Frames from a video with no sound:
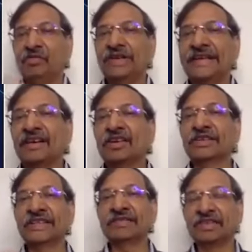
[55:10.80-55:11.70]
What
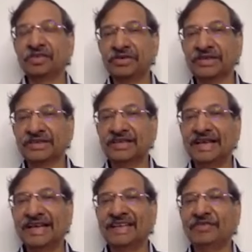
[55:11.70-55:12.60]
technology they were using,
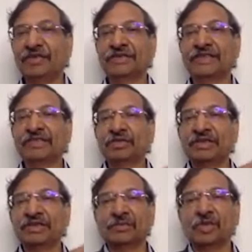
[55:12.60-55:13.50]
I found they were
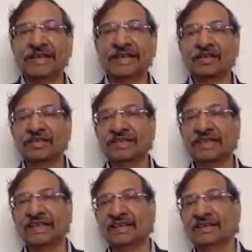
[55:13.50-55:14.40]
using some old
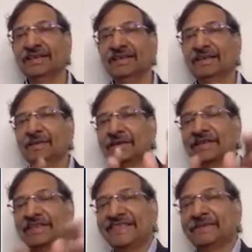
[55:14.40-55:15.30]
technology. I can
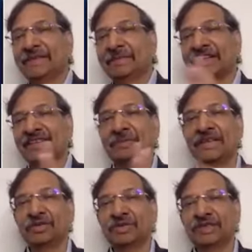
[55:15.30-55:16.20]
disrupt the
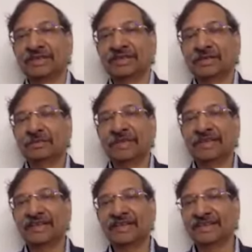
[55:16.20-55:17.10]
market by
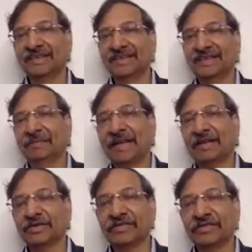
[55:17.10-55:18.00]
bringing a
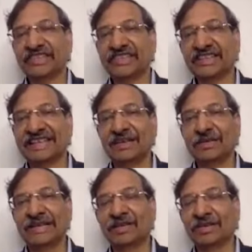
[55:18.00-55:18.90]
microservices and
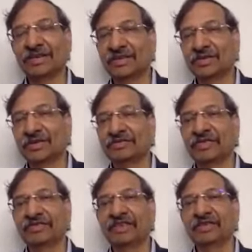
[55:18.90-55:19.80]
cloud technology in
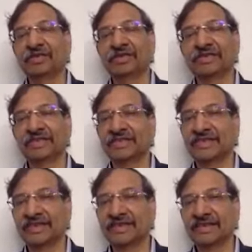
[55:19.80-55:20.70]
2015,
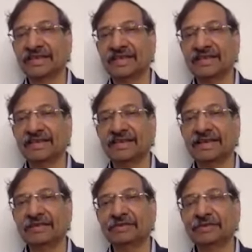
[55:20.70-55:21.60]
2016. Then
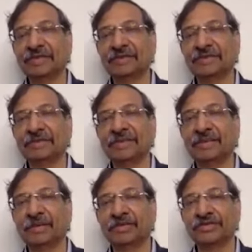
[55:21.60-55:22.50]
that becomes a big
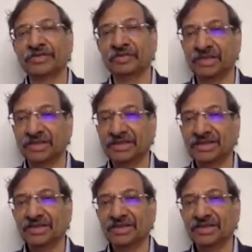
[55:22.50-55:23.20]
opportunity for me.